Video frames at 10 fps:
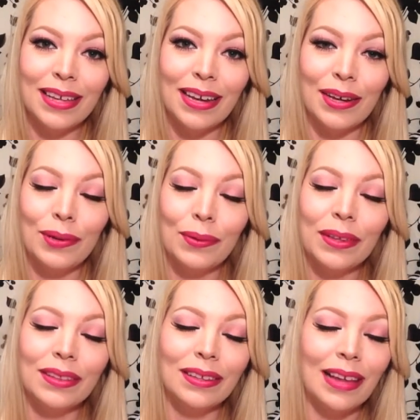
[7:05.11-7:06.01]
and I know
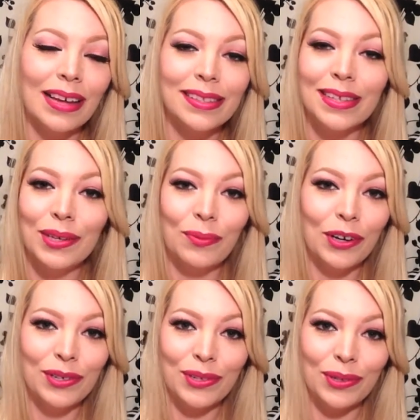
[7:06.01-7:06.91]
that the last thing you
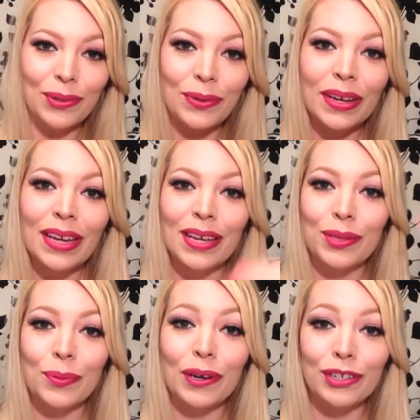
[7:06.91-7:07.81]
want to do
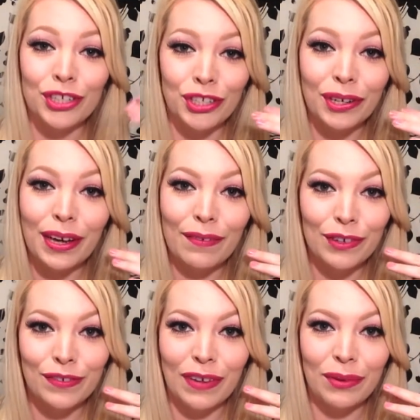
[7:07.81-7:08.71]
is wear a sheer
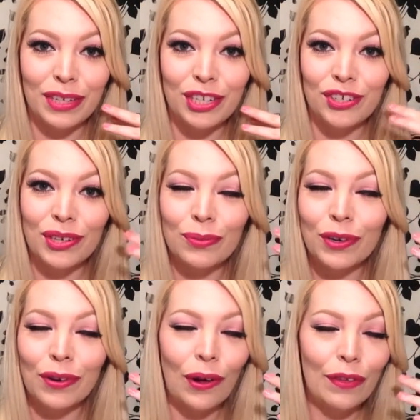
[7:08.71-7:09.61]
coverage foundation
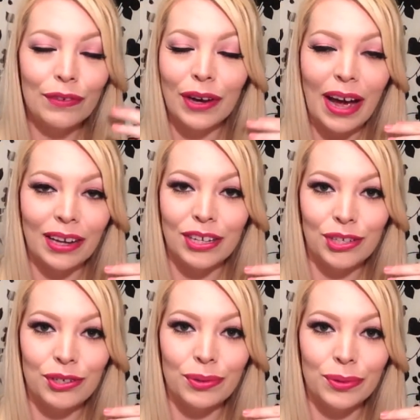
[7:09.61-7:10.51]
where all of your acne
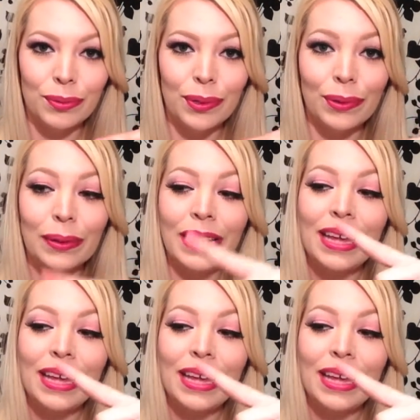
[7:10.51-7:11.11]
shows through.